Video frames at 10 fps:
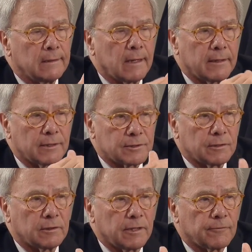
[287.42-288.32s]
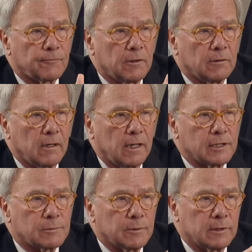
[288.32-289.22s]
not necessarily on the front
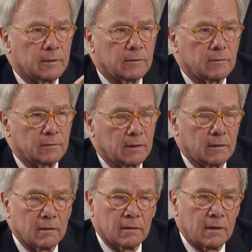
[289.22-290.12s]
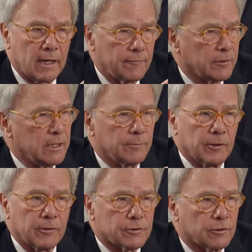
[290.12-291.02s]
lines, but a lot of the key
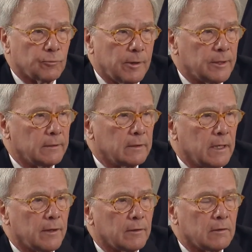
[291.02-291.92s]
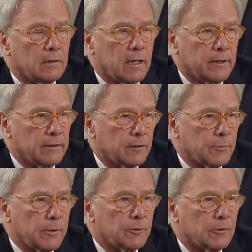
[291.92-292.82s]
players are women, and a lot of young
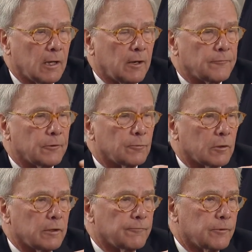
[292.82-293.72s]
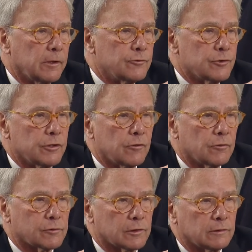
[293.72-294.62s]
people are out there working for
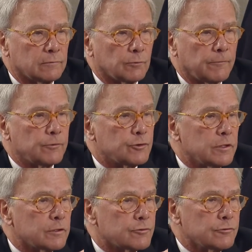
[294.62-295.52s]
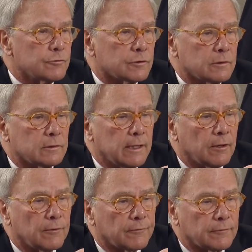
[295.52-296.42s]
NGOs and refugee issues and
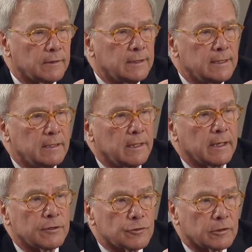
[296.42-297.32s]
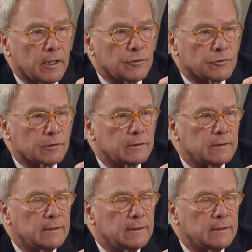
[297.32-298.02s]
health and education.